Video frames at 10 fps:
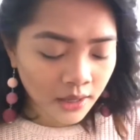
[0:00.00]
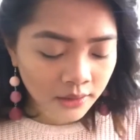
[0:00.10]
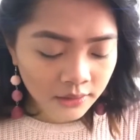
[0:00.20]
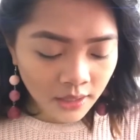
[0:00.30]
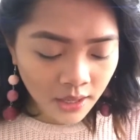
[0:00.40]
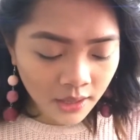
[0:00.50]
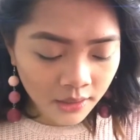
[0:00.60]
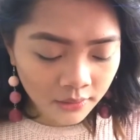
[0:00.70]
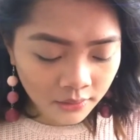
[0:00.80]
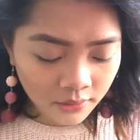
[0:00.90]
And
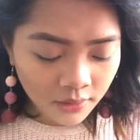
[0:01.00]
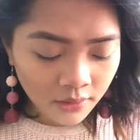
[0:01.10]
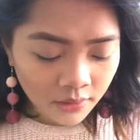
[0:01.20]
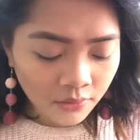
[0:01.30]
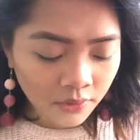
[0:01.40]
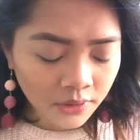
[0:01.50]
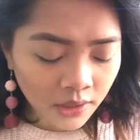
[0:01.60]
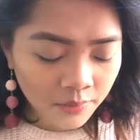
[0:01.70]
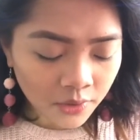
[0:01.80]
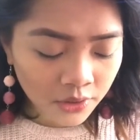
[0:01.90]
then what
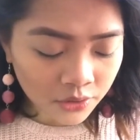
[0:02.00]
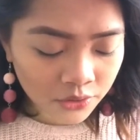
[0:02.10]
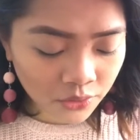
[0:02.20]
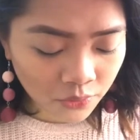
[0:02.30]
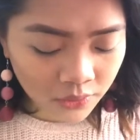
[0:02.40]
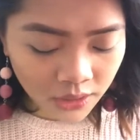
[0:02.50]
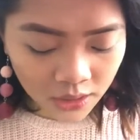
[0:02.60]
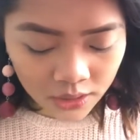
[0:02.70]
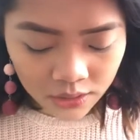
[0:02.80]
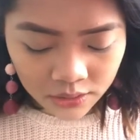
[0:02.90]
I'm gonna do
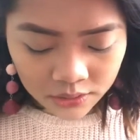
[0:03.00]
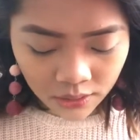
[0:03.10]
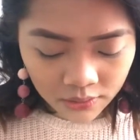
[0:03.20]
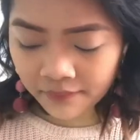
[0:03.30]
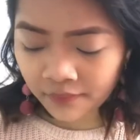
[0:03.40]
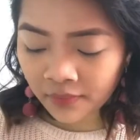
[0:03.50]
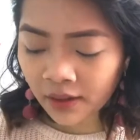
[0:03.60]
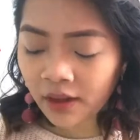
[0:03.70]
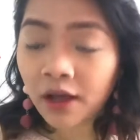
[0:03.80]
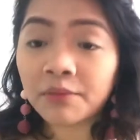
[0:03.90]
is
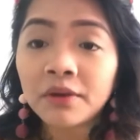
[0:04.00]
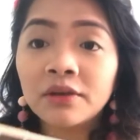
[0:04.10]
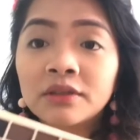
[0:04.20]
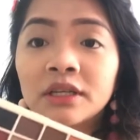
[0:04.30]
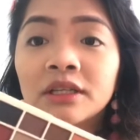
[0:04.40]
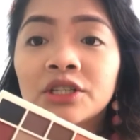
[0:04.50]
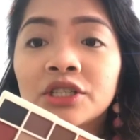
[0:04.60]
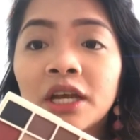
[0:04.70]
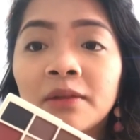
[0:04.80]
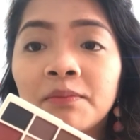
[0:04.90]
I'll be using the
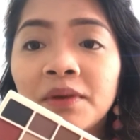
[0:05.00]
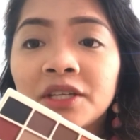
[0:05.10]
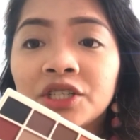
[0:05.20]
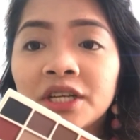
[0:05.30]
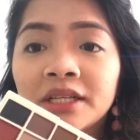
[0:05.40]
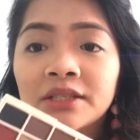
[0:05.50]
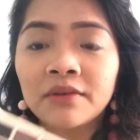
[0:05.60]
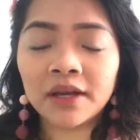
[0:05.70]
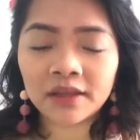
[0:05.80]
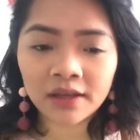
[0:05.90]
shade Peaches
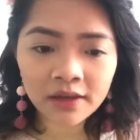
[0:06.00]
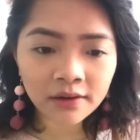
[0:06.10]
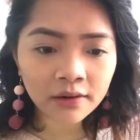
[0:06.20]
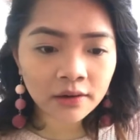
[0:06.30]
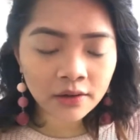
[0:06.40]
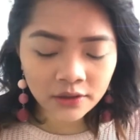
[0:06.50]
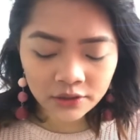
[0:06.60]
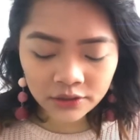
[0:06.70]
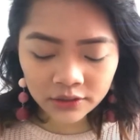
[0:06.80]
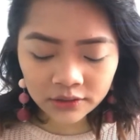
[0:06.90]
right here
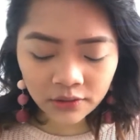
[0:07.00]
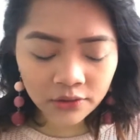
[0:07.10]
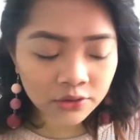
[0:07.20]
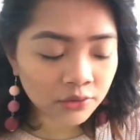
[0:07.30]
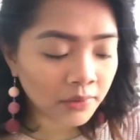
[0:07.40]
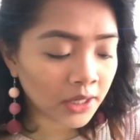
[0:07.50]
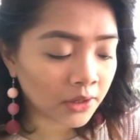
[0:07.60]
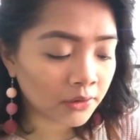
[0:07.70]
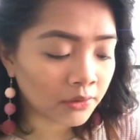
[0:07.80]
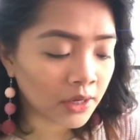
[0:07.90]
just onto my
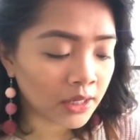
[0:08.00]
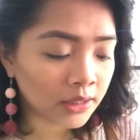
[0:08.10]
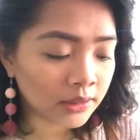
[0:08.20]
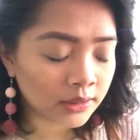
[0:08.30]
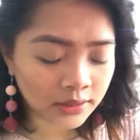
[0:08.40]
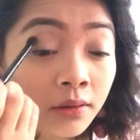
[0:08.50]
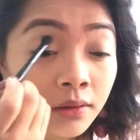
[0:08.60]
crease.